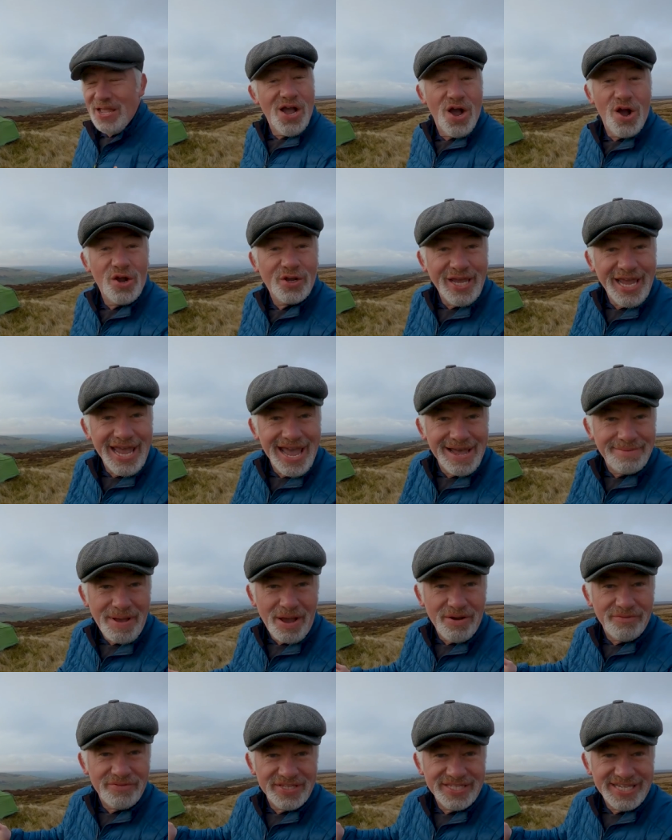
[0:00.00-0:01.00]
Okay, I'm
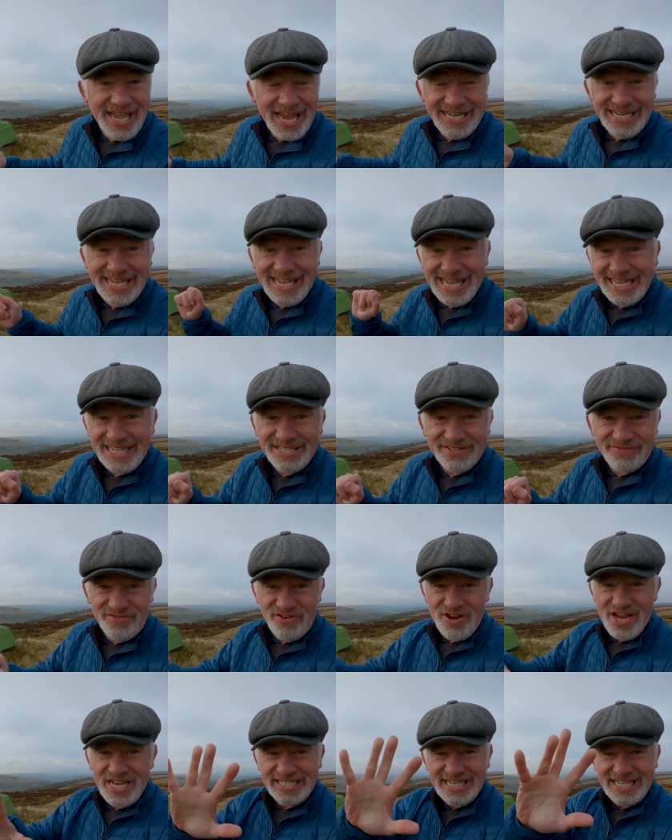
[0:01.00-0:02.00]
out of the tent. It is
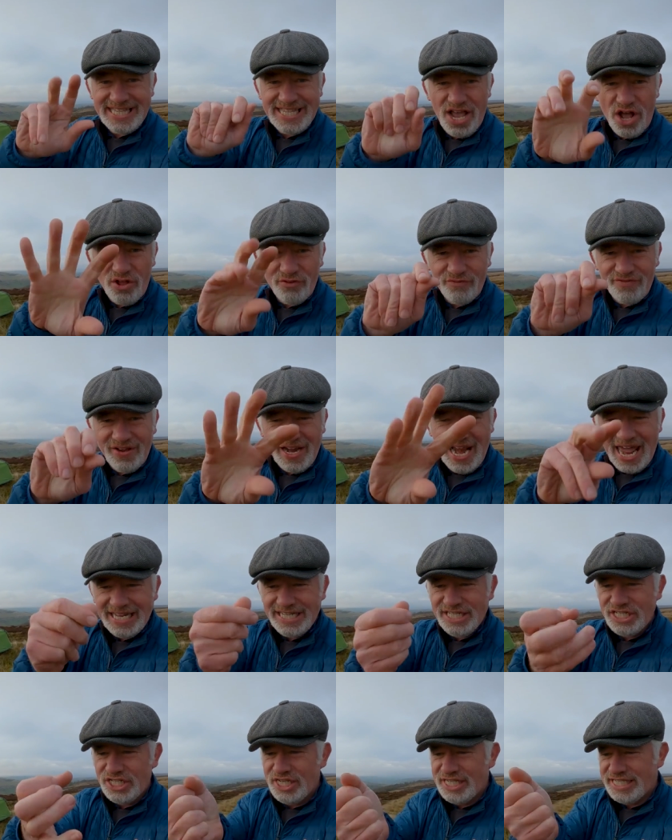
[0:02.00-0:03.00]
freezing. The old
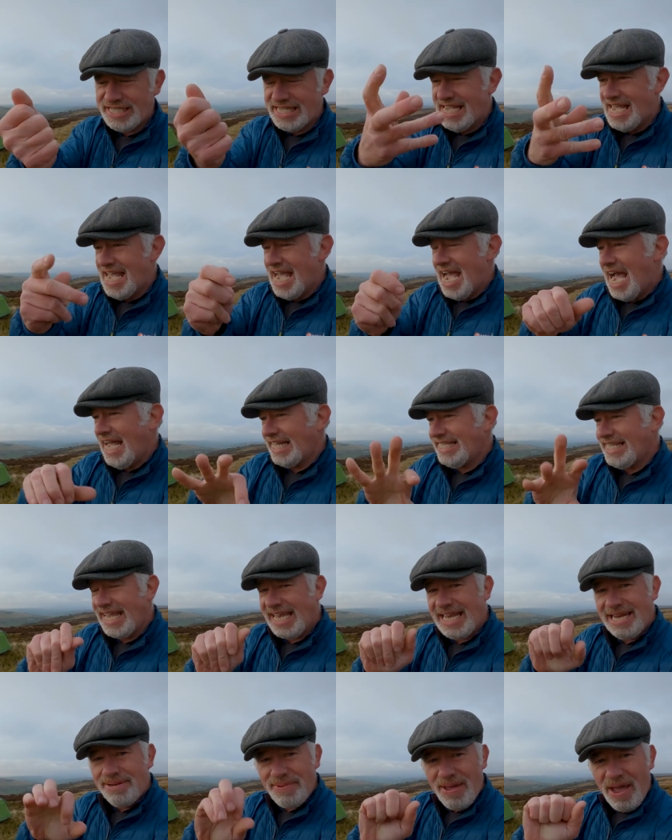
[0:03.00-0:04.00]
phalanges are
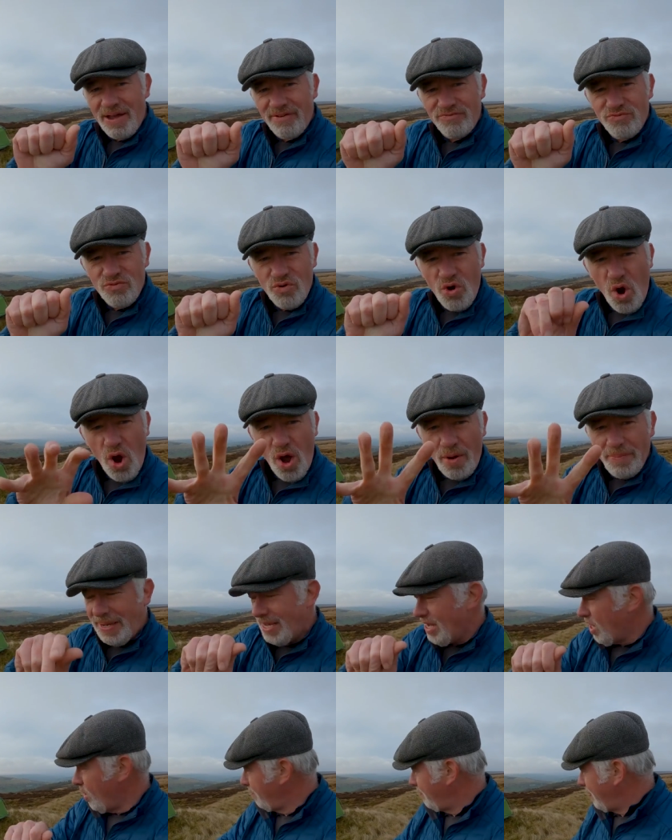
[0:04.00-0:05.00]
taking a bit of warming
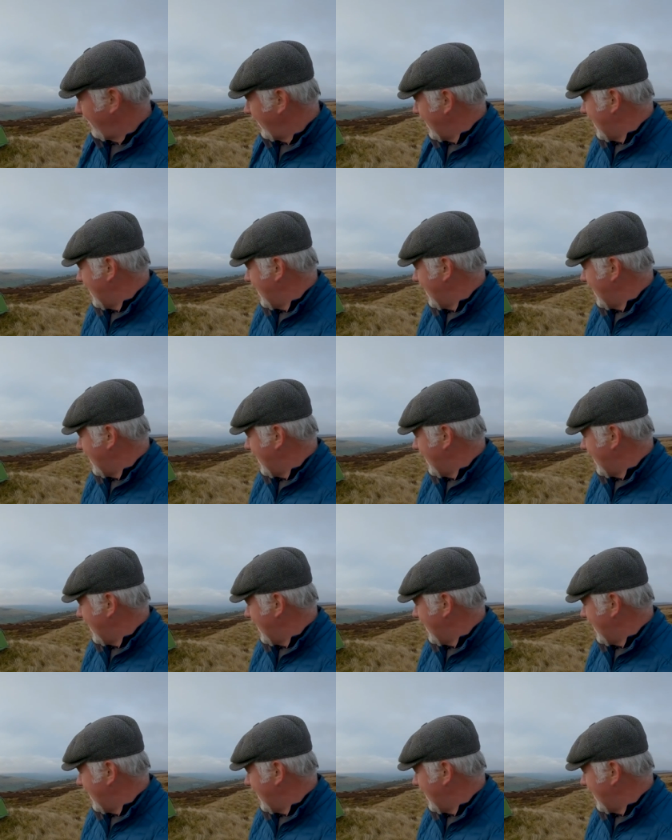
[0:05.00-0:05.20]
up.